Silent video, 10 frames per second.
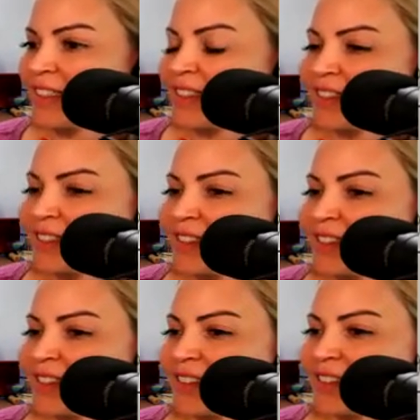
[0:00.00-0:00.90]

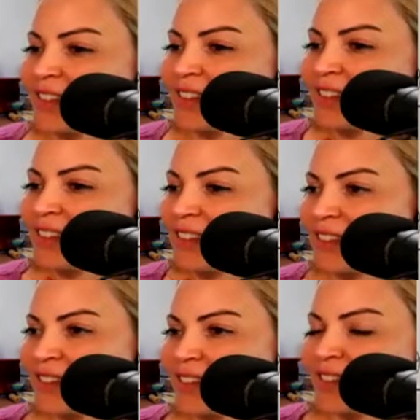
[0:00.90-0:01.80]

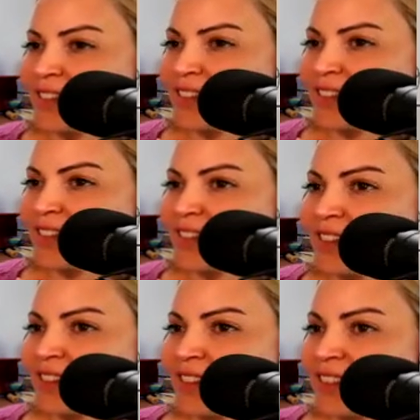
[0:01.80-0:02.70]

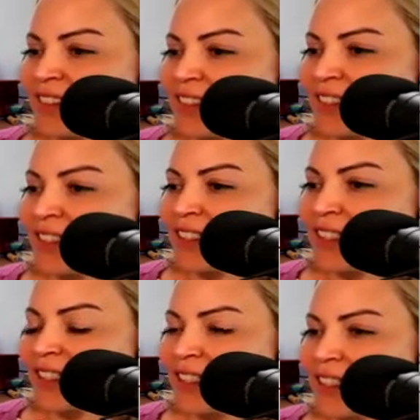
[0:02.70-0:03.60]

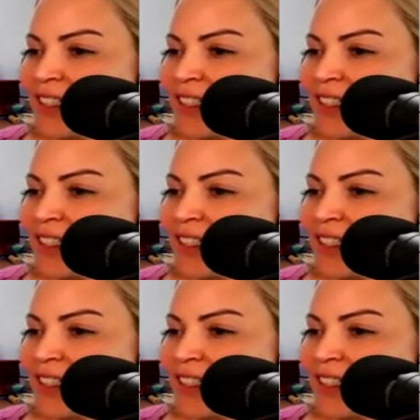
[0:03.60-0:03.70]
This person isn't speaking.